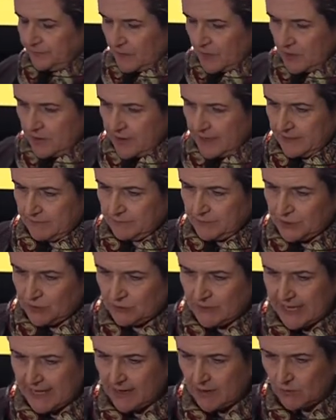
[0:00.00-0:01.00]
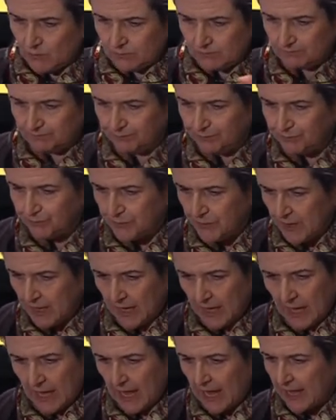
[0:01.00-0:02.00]
All right, so now
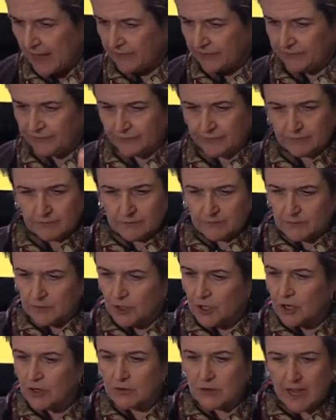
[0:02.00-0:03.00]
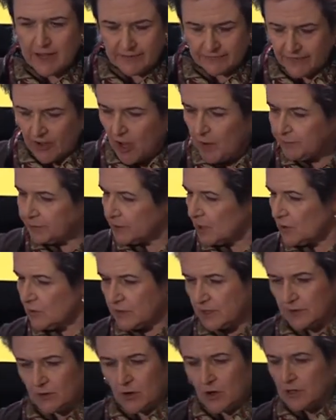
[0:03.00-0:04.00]
I've
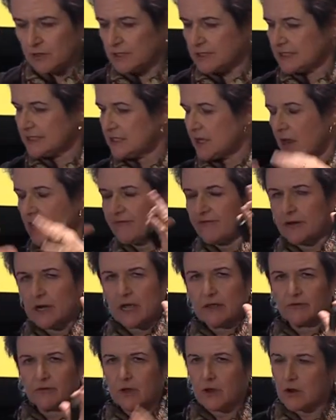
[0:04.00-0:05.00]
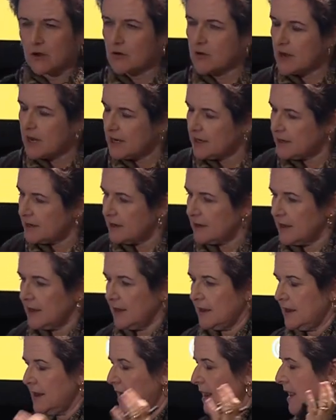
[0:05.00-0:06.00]
uploaded all this stuff and I've curated
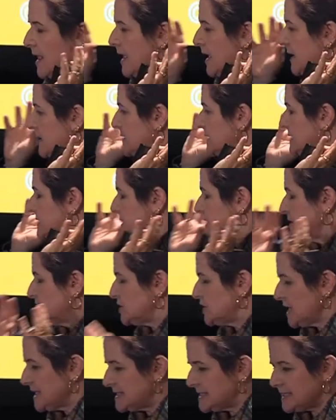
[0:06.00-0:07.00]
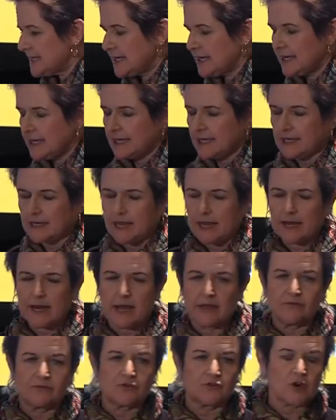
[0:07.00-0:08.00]
it and it's ingested it and
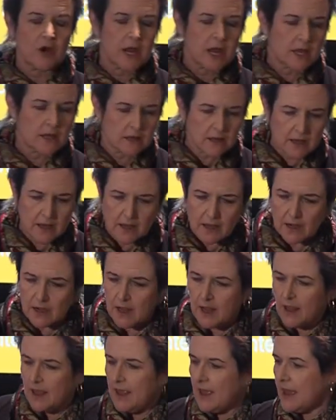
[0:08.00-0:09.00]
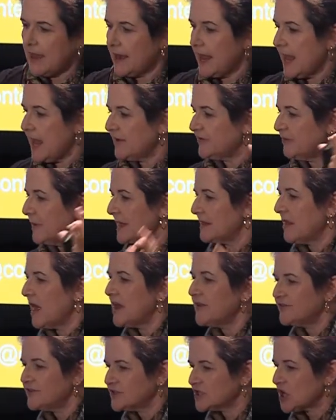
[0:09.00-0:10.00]
I've trained it and half my
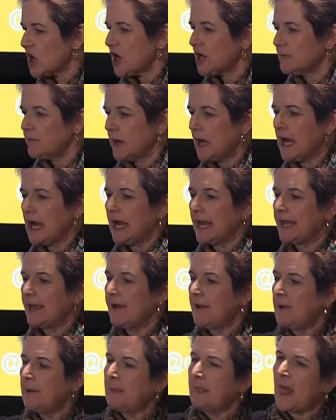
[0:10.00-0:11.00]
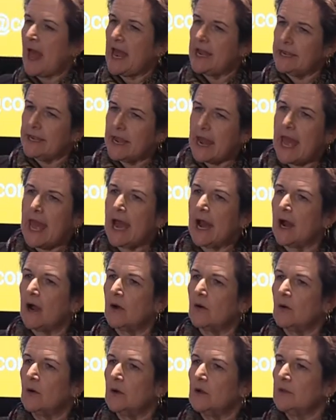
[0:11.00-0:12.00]
life has gone by, and
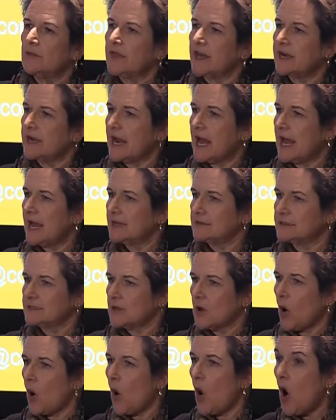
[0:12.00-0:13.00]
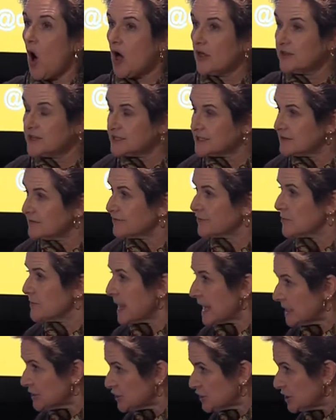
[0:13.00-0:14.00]
now that it has all this
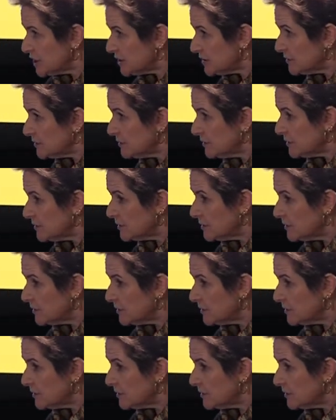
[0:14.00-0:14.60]
information,